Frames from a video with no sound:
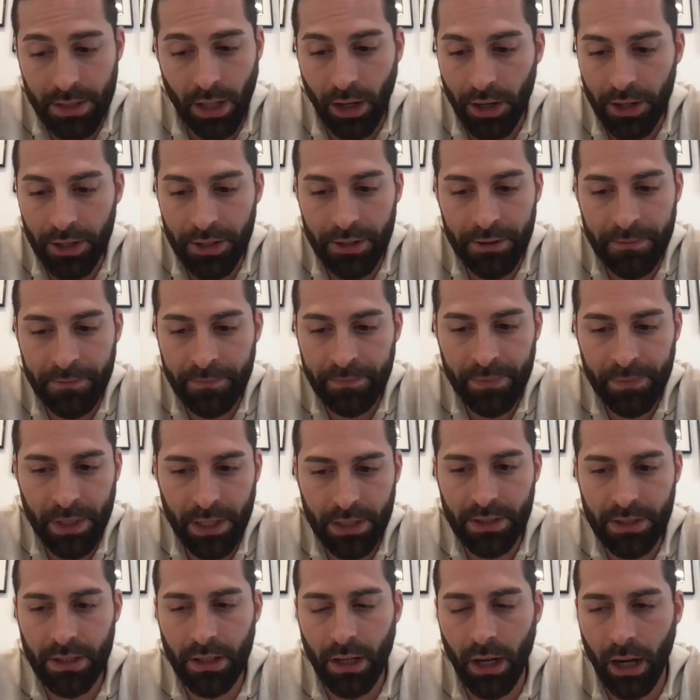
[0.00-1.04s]
hard.
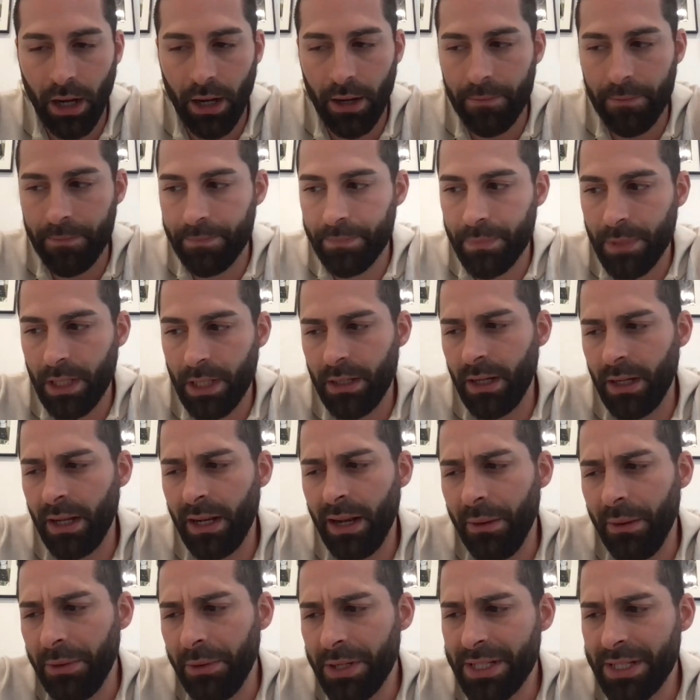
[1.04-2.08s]
It's not, and
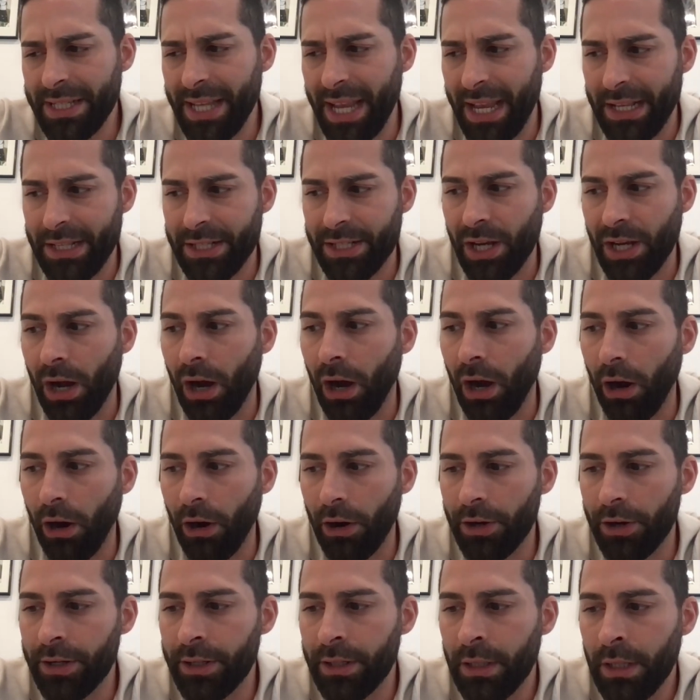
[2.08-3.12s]
I wouldn't say it's
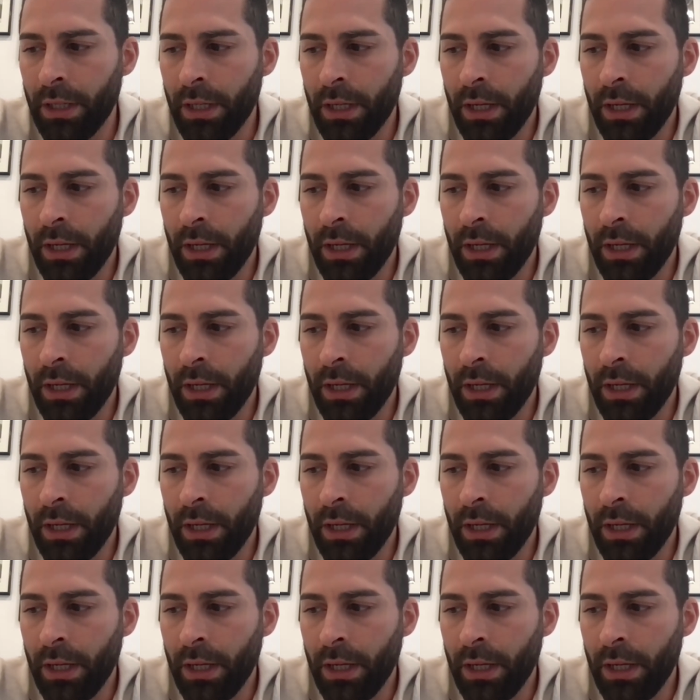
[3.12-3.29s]
hard.